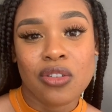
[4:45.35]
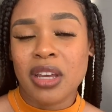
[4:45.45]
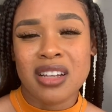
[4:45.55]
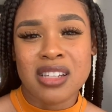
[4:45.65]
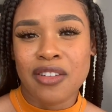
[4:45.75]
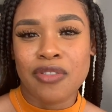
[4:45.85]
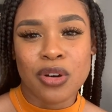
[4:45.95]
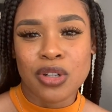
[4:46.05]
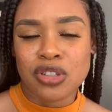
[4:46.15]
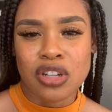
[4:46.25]
because they
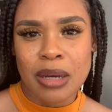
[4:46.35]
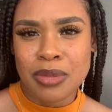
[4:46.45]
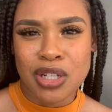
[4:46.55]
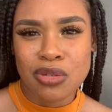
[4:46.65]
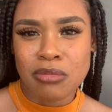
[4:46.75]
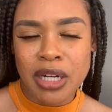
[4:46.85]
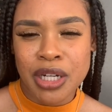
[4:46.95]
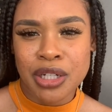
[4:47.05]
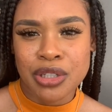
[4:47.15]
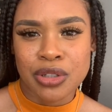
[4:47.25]
Photoshop too
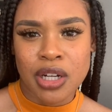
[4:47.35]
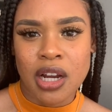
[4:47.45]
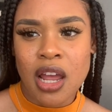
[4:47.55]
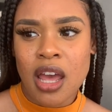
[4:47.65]
much or